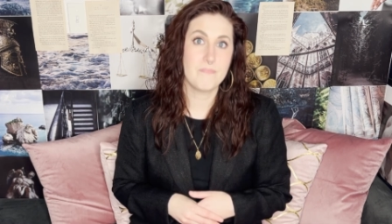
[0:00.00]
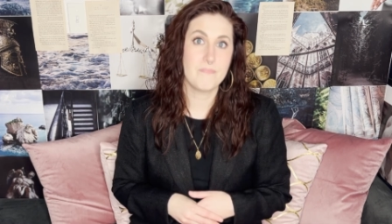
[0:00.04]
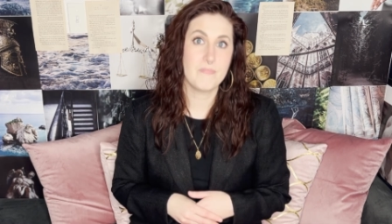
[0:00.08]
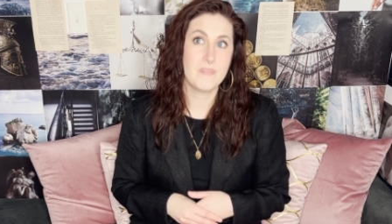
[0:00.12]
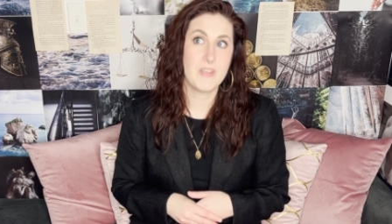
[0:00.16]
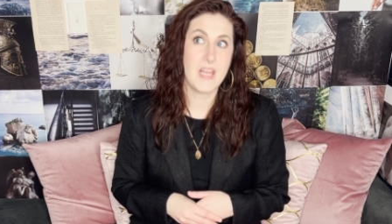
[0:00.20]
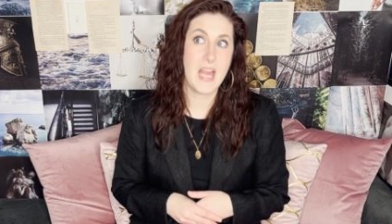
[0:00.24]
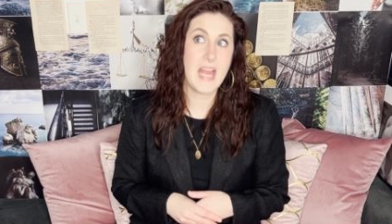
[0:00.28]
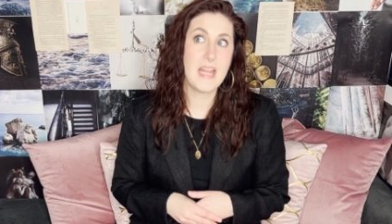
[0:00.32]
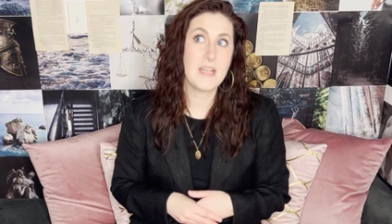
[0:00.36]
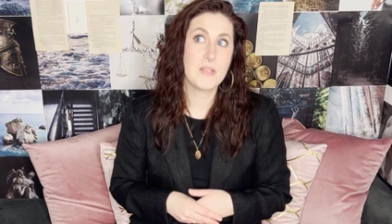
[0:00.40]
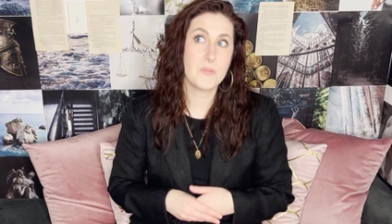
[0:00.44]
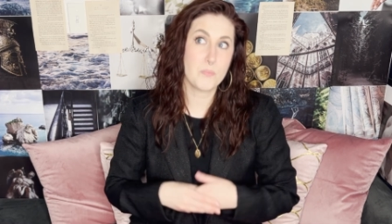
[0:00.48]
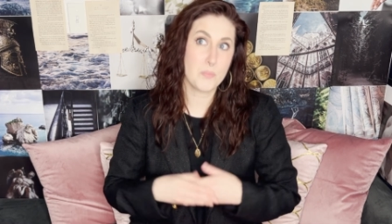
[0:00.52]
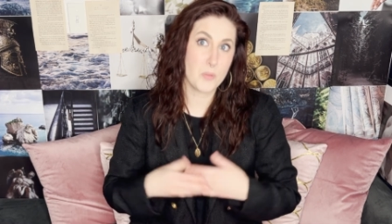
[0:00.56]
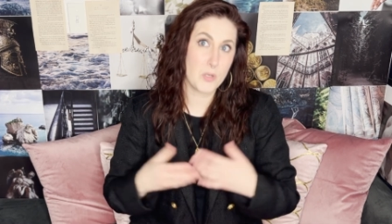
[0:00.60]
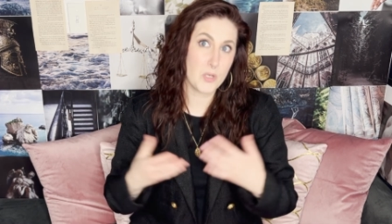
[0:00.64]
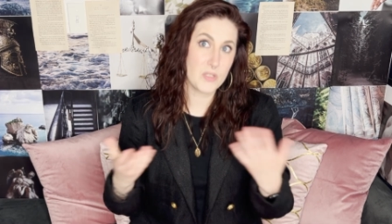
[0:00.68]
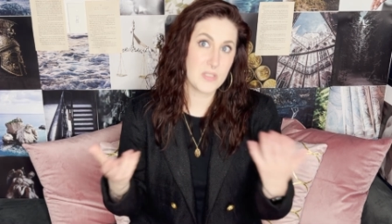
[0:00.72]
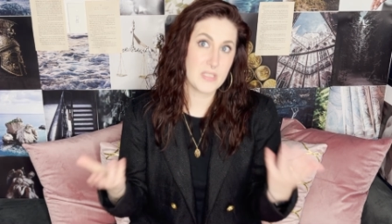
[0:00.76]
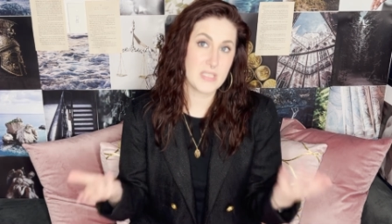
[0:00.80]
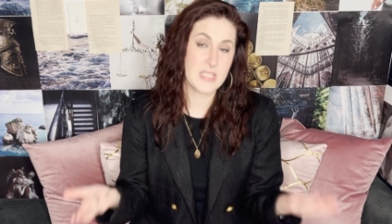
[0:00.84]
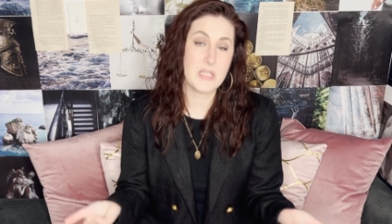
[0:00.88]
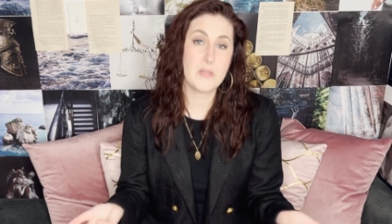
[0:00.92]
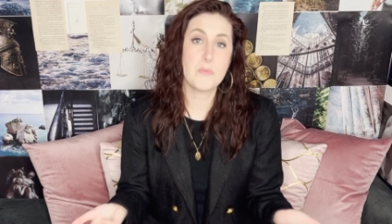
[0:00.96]
then
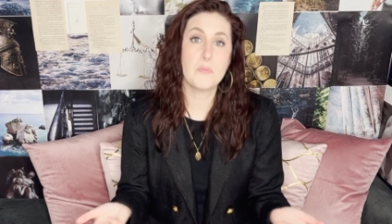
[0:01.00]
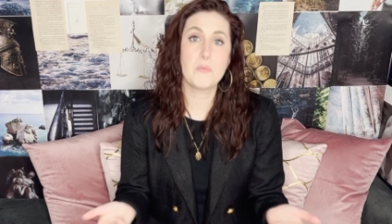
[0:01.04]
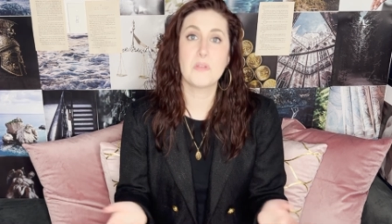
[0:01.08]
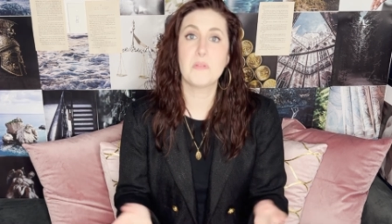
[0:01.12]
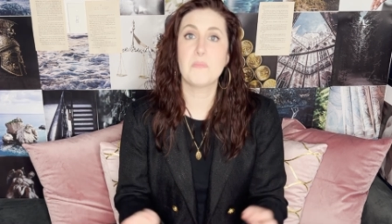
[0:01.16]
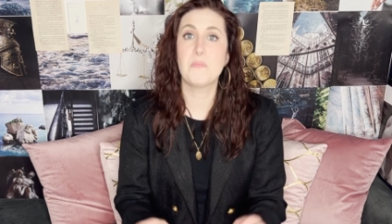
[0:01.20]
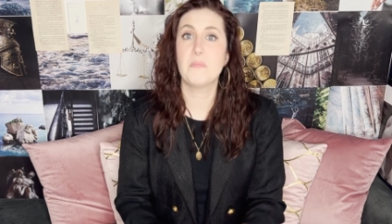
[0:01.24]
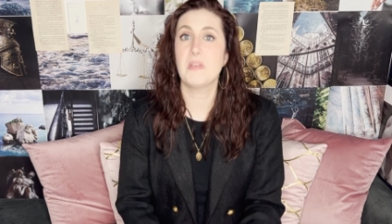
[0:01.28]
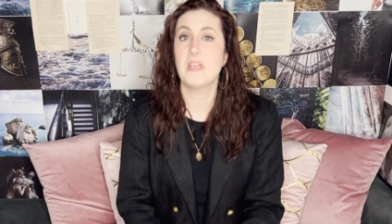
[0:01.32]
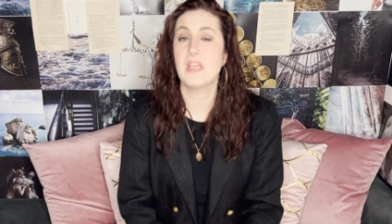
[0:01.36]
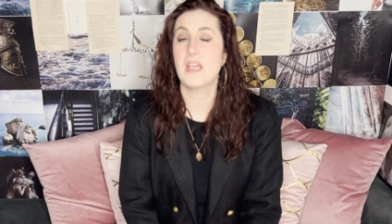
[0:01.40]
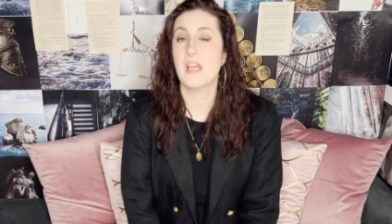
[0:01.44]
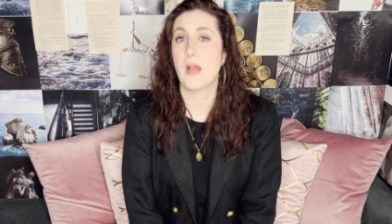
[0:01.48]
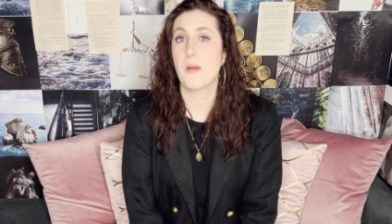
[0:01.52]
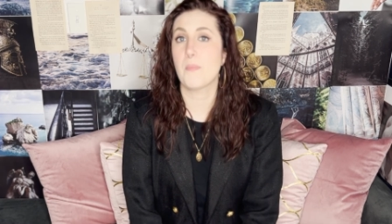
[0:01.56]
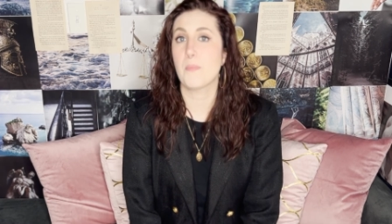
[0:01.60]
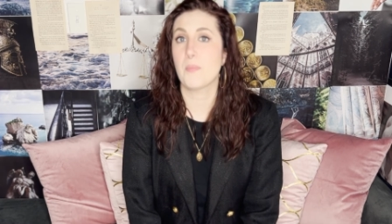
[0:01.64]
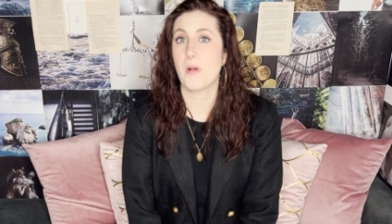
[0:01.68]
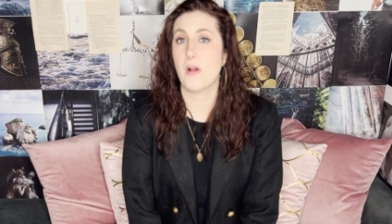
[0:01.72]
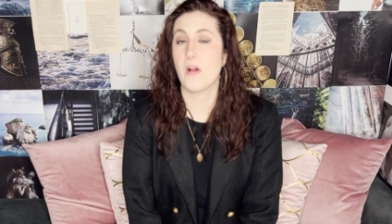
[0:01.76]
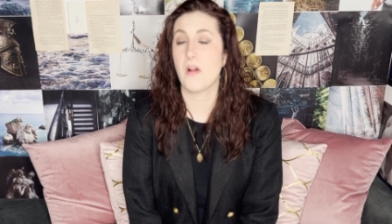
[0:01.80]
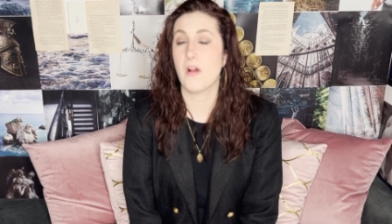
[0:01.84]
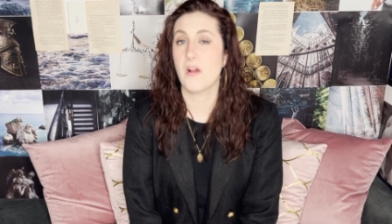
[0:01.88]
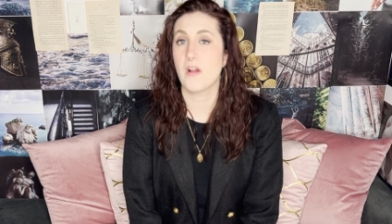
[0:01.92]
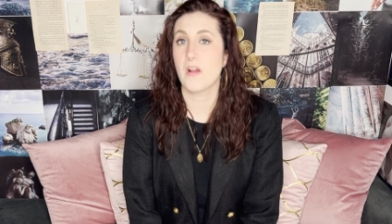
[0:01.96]
Percy would be up
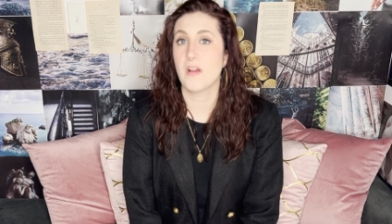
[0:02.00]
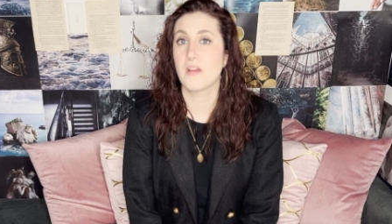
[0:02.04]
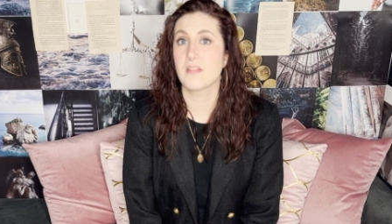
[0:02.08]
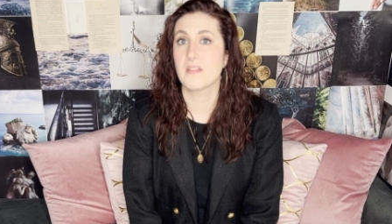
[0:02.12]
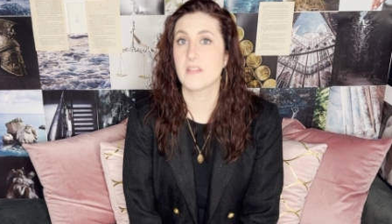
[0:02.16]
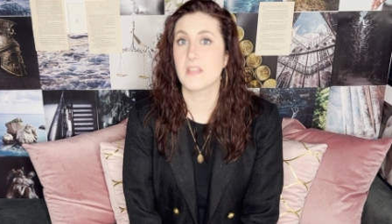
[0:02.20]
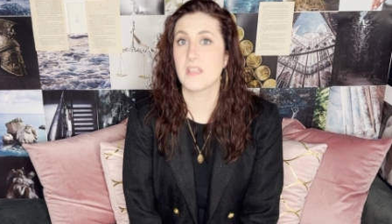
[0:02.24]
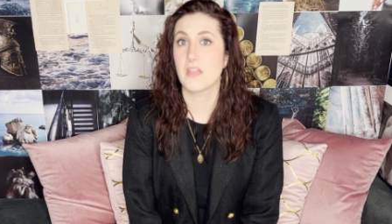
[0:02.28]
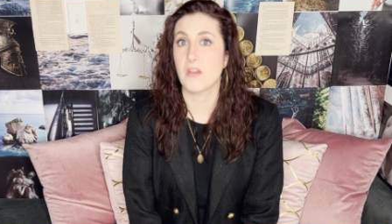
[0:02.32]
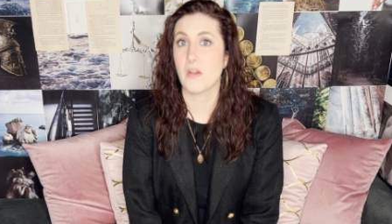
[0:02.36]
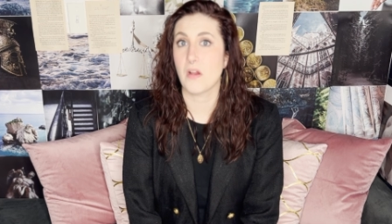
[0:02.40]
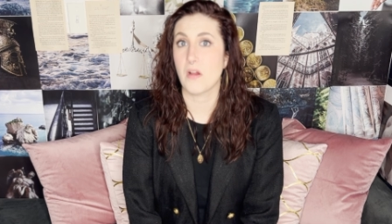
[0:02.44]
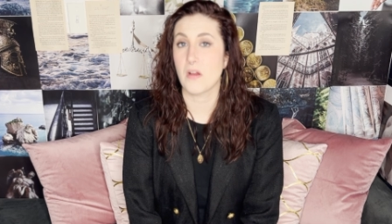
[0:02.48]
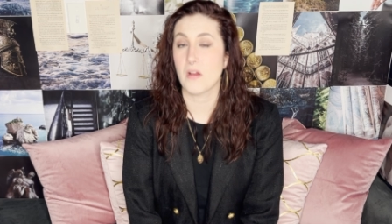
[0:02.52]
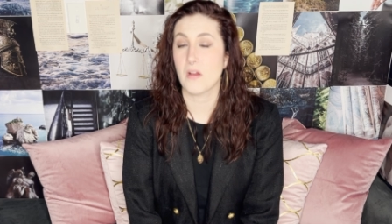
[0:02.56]
on the